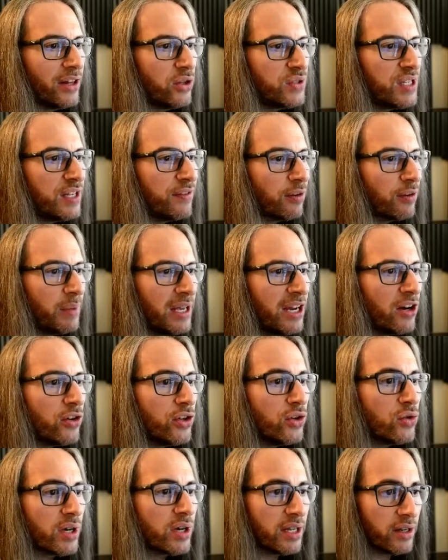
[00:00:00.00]
and you see from here
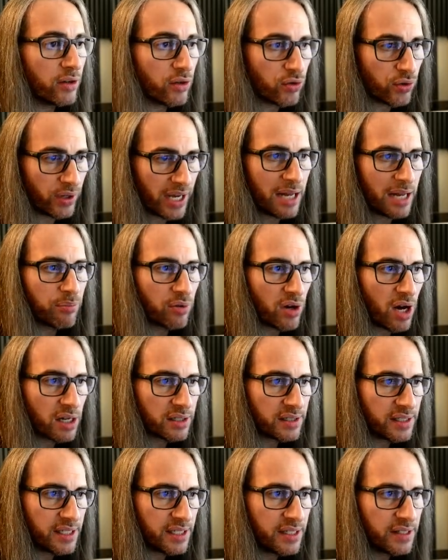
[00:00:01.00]
you can create
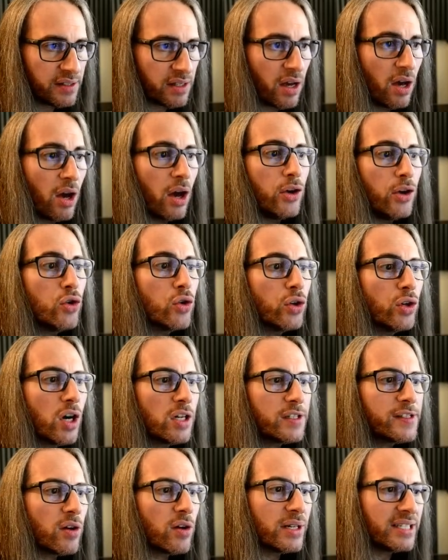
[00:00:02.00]
proxies you can
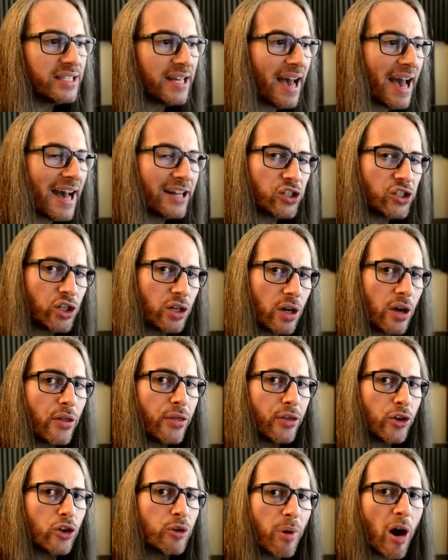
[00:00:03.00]
also attach
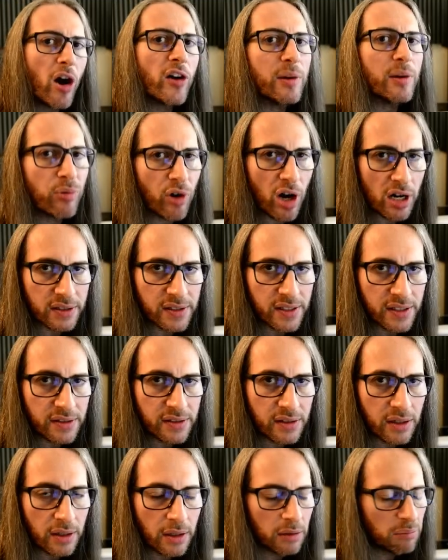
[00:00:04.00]
third-party
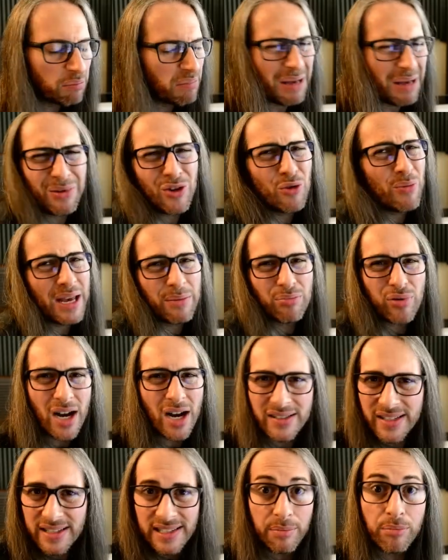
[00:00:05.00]
proxies maybe you made
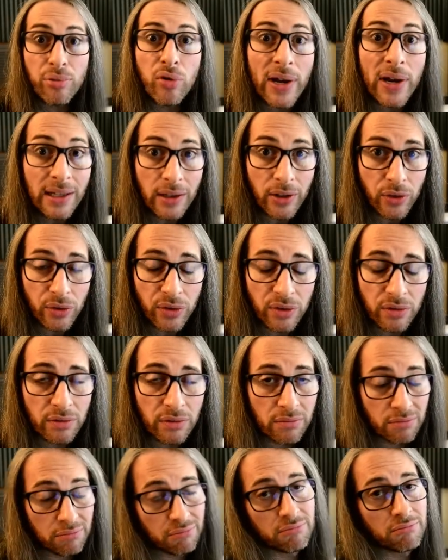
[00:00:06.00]
proxies in prelude
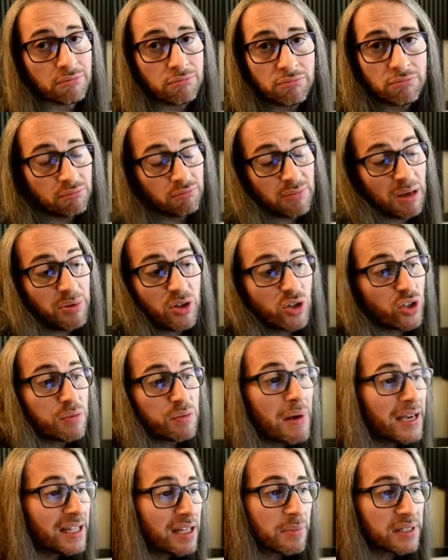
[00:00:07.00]
maybe you
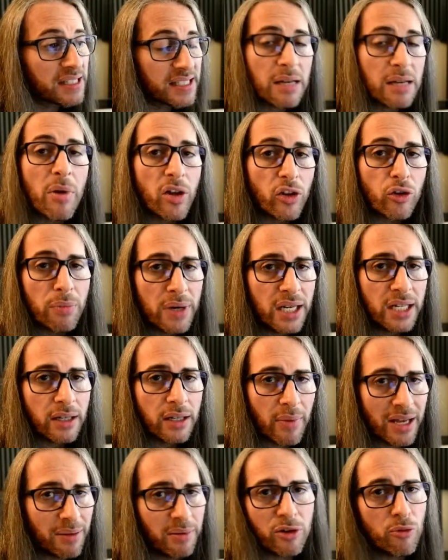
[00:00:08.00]
just made them in some other
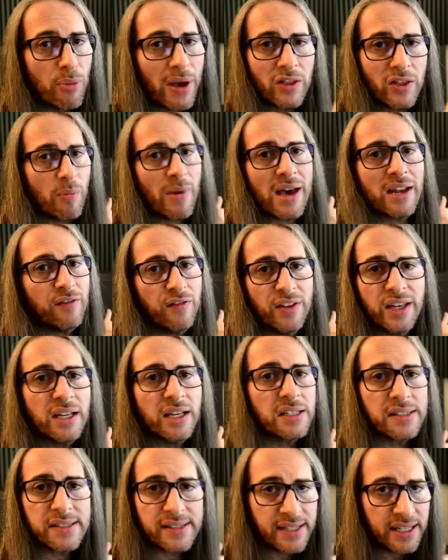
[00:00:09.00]
medium maybe you made them out of
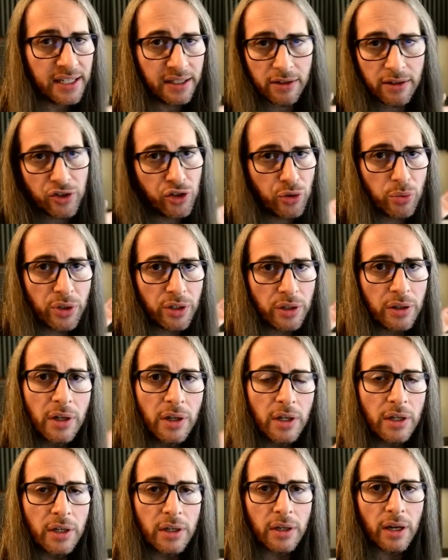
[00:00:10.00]
vlc because you
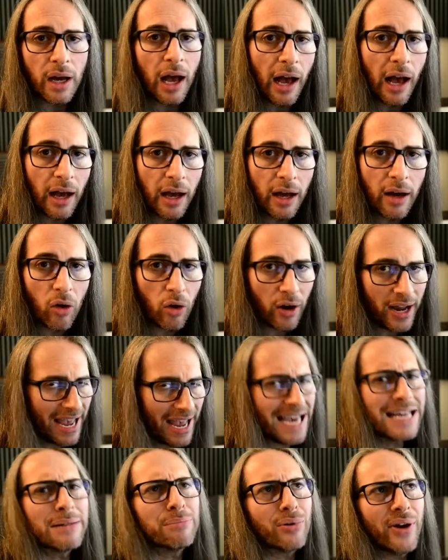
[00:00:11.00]
were uh, or
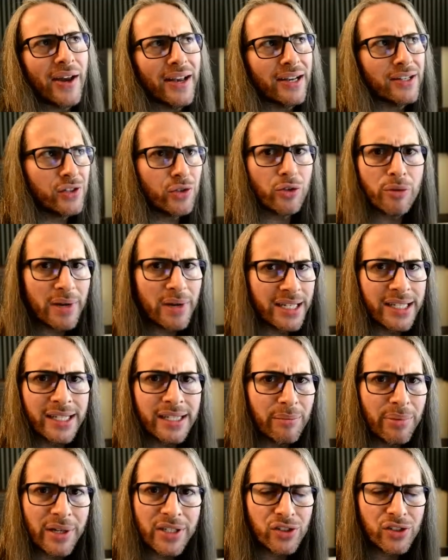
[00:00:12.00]
handbrake because you were
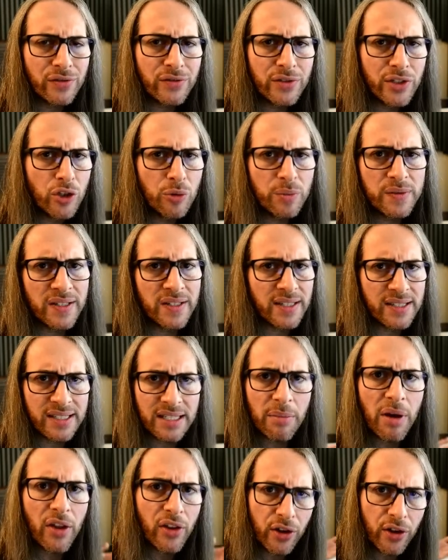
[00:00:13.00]
making a bunch of dupes into
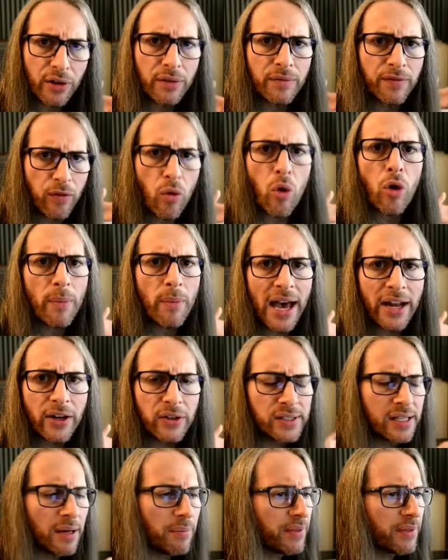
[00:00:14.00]
some other format
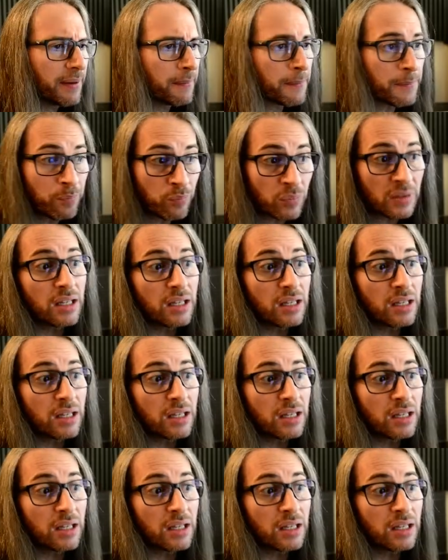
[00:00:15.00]
or something